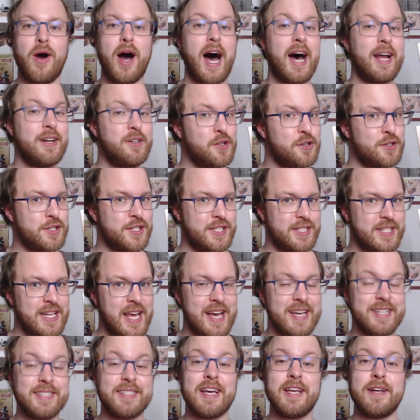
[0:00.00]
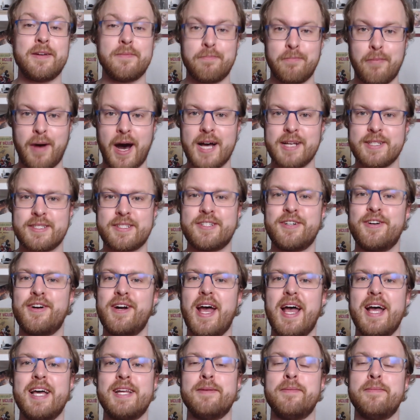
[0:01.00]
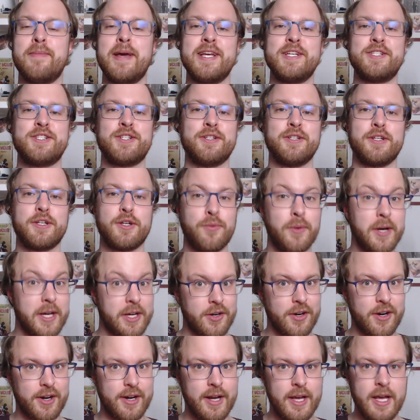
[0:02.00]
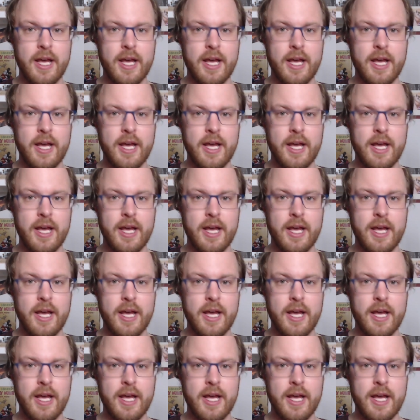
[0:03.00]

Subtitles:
understand and master animation quicker.